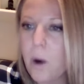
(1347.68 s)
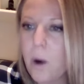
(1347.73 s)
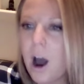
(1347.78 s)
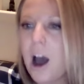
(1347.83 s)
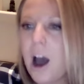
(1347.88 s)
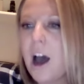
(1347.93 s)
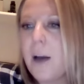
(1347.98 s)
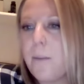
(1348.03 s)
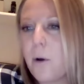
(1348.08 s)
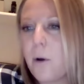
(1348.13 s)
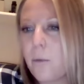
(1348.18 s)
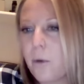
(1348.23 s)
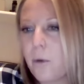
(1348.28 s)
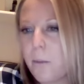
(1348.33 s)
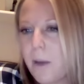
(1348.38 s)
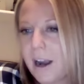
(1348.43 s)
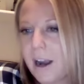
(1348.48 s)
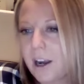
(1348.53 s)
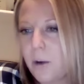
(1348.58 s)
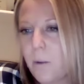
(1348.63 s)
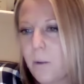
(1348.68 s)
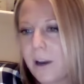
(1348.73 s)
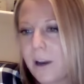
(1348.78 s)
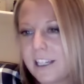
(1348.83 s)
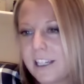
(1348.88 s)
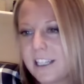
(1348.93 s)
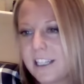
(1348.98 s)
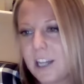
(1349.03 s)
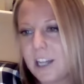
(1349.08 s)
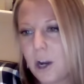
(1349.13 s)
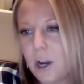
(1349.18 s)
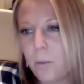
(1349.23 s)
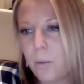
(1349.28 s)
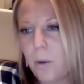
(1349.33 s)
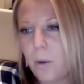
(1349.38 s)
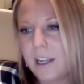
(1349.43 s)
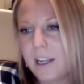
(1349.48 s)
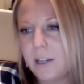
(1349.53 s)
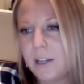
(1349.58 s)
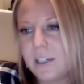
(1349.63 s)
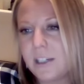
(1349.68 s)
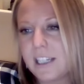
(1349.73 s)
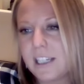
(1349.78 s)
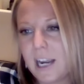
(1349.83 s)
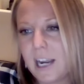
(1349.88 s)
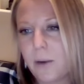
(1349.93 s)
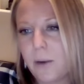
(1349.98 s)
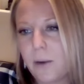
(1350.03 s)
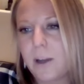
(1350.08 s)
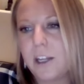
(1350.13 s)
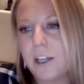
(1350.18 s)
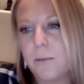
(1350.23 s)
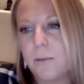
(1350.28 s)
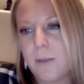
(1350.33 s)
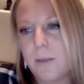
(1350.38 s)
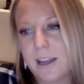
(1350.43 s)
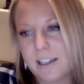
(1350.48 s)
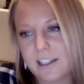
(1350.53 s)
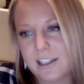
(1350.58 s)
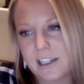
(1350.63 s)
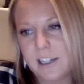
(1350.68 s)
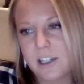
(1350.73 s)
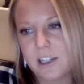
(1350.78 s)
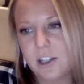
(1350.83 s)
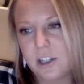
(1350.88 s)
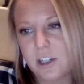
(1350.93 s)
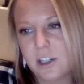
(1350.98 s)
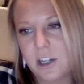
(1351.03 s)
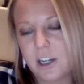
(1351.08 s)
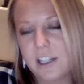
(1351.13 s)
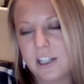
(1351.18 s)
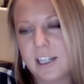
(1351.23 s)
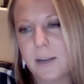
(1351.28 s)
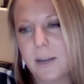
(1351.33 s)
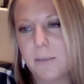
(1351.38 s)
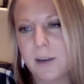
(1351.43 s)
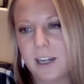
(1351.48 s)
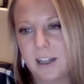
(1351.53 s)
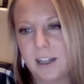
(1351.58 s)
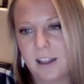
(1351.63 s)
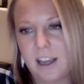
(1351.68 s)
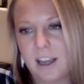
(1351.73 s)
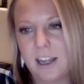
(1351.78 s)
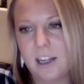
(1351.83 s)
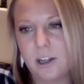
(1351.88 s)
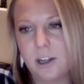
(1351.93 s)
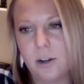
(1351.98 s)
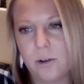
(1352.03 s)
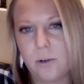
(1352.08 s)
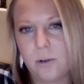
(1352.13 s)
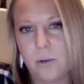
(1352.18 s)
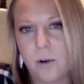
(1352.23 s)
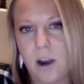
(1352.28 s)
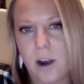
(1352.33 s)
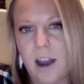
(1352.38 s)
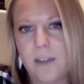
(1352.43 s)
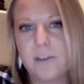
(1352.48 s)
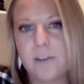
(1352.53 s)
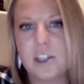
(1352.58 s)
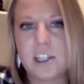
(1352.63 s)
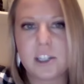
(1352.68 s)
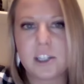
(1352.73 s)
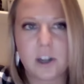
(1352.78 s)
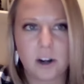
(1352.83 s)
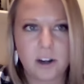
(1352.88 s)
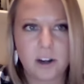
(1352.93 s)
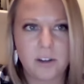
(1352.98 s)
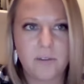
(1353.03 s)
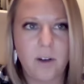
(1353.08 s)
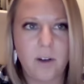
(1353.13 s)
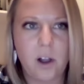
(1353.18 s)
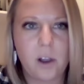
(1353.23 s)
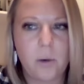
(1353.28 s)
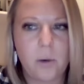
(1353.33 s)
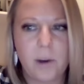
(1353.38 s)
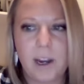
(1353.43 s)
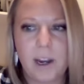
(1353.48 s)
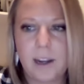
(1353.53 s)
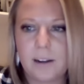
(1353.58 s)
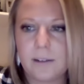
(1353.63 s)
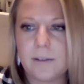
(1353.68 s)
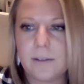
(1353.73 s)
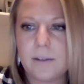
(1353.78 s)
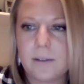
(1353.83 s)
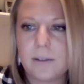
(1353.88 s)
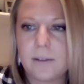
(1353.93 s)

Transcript: Um, Rebecca wanted to know what you say when you message somebody that you have just started following.